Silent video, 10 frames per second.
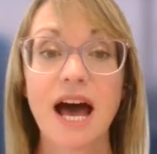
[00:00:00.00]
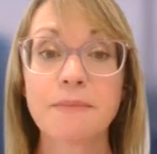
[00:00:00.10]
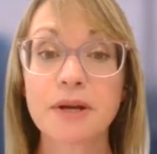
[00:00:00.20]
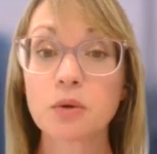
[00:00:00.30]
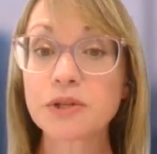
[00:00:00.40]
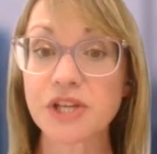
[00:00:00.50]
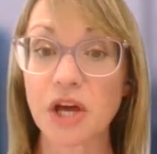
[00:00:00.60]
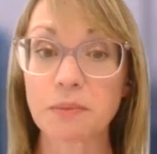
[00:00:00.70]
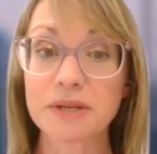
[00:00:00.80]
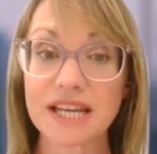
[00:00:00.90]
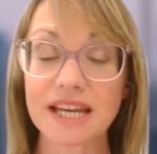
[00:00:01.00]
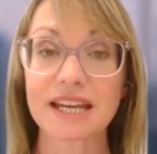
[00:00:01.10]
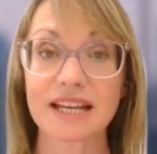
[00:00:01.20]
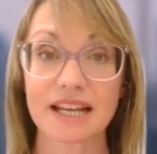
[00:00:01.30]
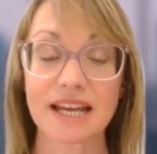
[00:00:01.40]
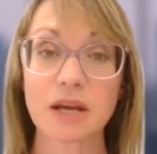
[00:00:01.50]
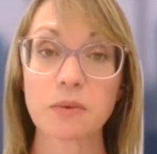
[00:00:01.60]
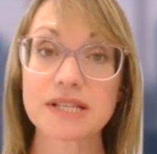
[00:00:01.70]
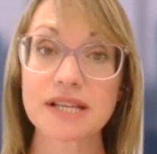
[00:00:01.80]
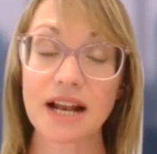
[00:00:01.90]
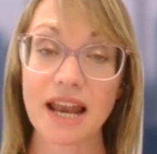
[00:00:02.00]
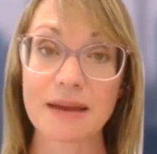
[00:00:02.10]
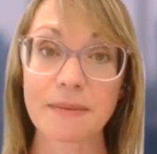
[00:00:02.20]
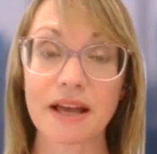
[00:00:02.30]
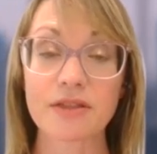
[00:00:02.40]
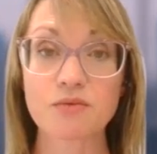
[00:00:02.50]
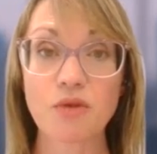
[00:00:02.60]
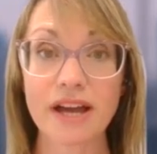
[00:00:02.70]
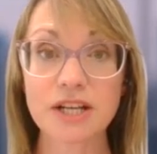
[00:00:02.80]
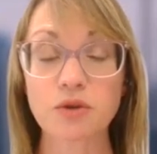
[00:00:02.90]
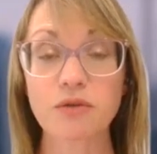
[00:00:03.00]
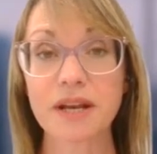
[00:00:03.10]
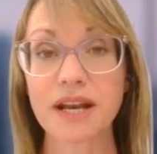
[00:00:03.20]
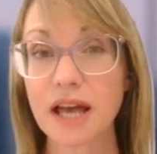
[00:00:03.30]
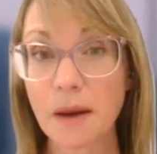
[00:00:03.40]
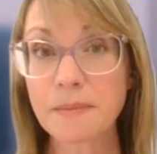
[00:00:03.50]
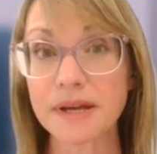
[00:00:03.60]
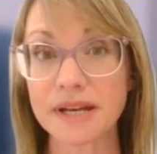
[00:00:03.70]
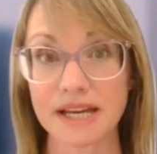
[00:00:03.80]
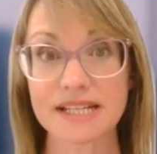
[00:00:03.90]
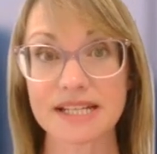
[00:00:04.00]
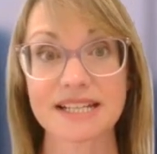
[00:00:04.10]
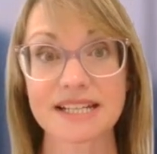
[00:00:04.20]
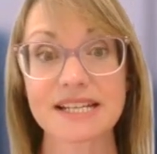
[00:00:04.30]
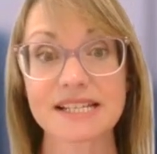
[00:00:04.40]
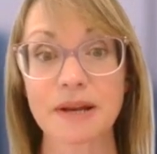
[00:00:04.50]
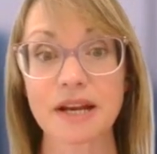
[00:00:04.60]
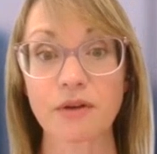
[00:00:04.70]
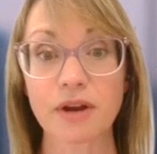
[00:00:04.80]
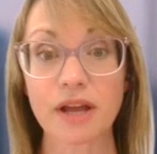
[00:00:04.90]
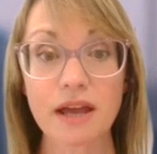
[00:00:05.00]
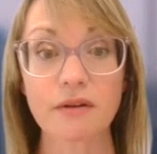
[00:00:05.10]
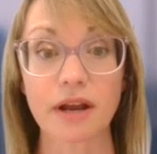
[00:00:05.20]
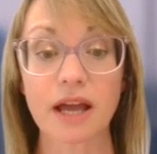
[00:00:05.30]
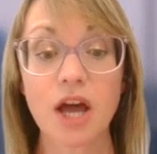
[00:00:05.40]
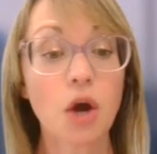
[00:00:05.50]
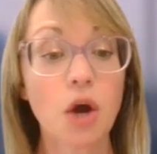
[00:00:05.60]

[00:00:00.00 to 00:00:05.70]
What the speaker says: But also, particularly, he was claiming the right to have been accompanied at a disciplinary hearing,